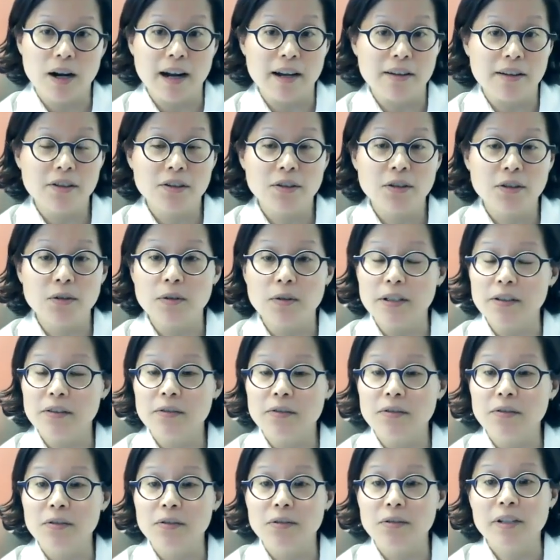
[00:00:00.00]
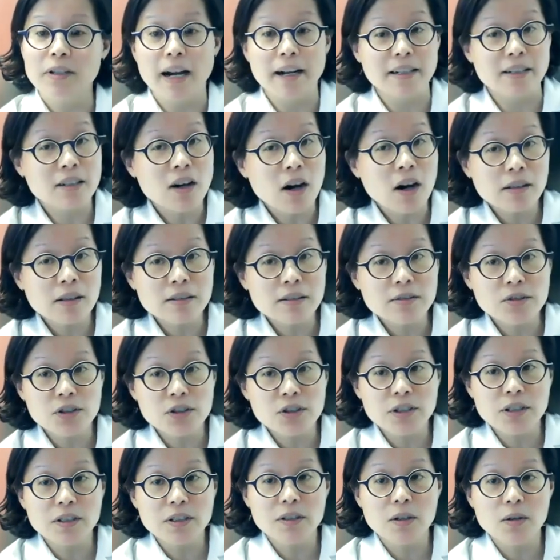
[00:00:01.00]
either going through
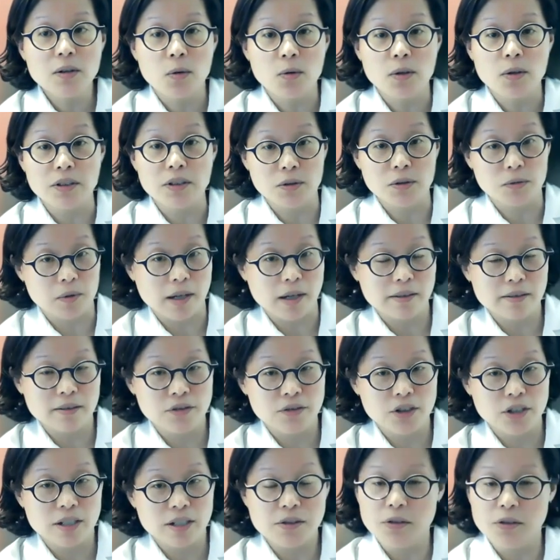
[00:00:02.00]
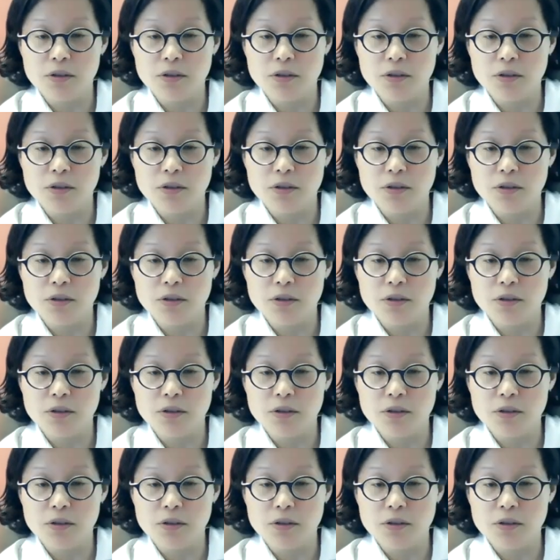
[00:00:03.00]
gynecology or urology.